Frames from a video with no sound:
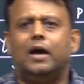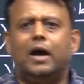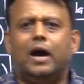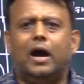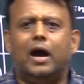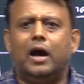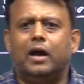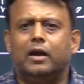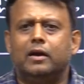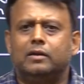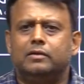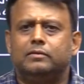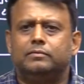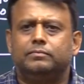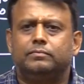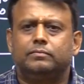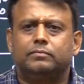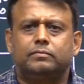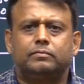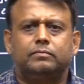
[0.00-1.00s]
are
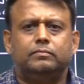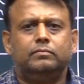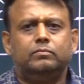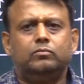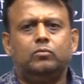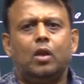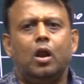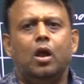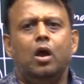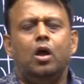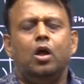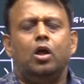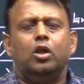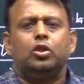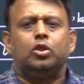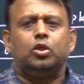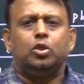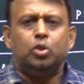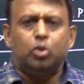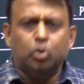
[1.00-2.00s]

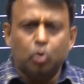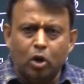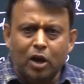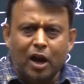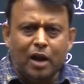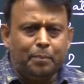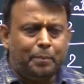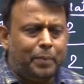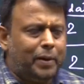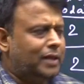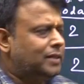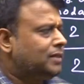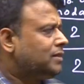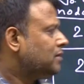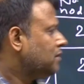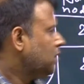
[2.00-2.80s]
nodal plane.